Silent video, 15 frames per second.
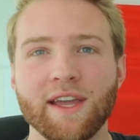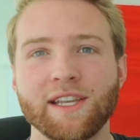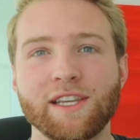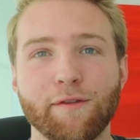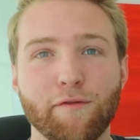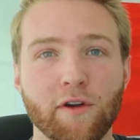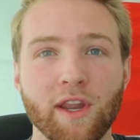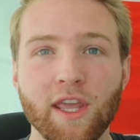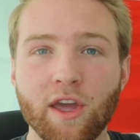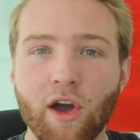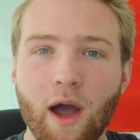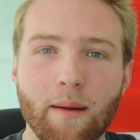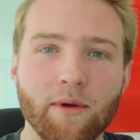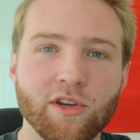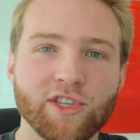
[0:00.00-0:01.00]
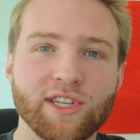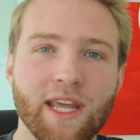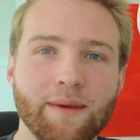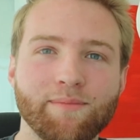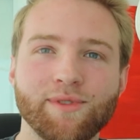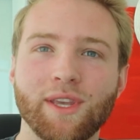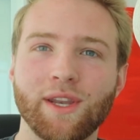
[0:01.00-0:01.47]
different e-commerce
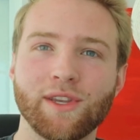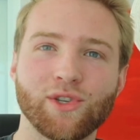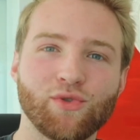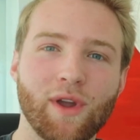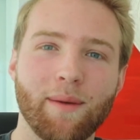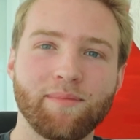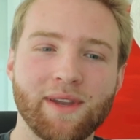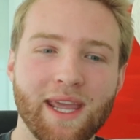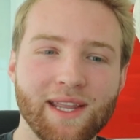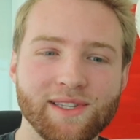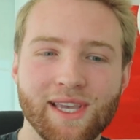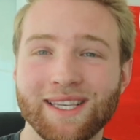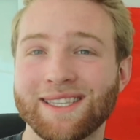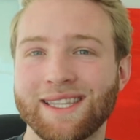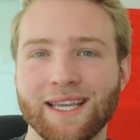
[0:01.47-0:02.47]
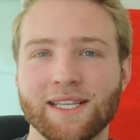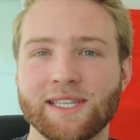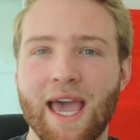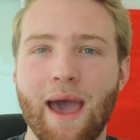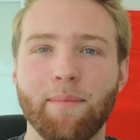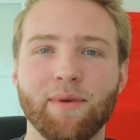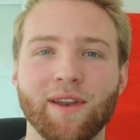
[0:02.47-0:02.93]
tips, industry updates as things
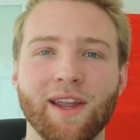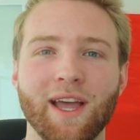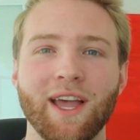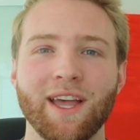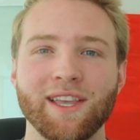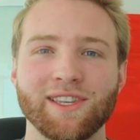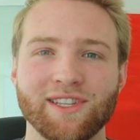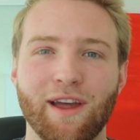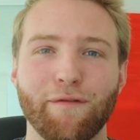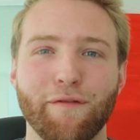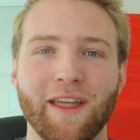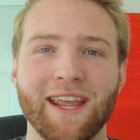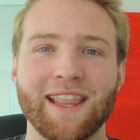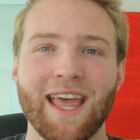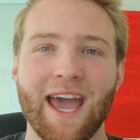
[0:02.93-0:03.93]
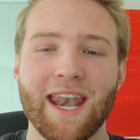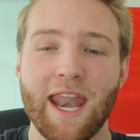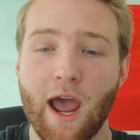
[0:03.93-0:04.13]
happen, stuff like that.